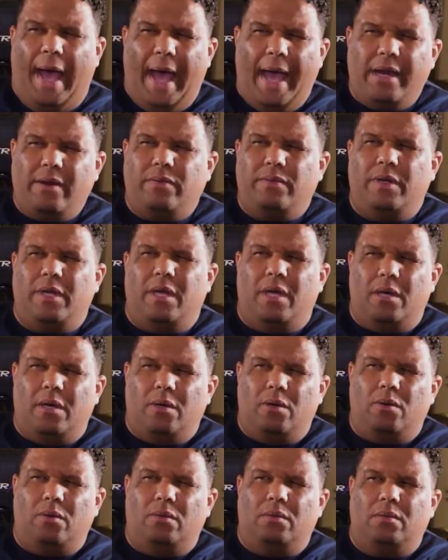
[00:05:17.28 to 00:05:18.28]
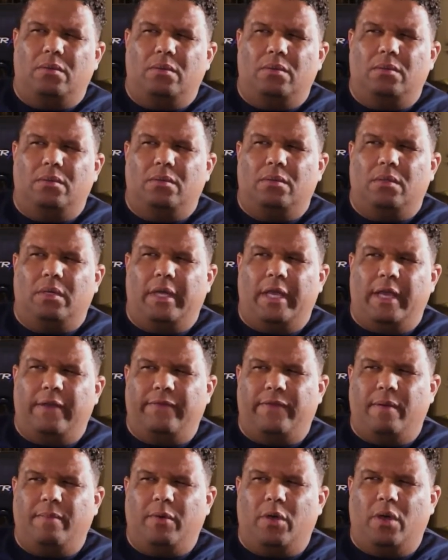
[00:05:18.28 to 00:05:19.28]
I don't know
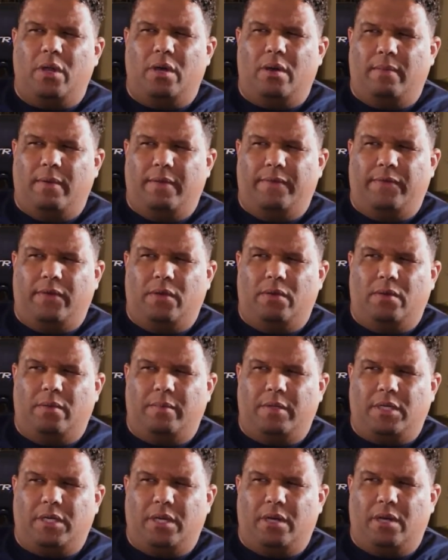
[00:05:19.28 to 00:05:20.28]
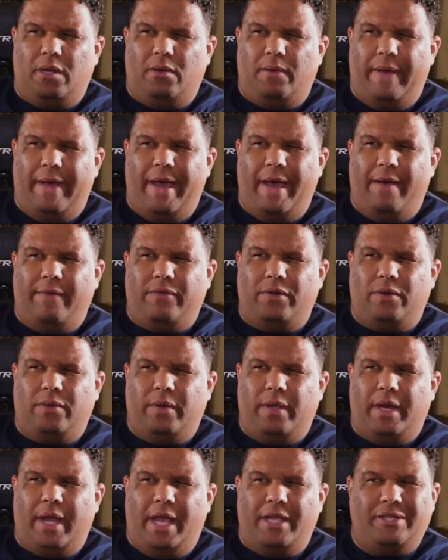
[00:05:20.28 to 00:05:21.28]
if I'm gonna review the material after it.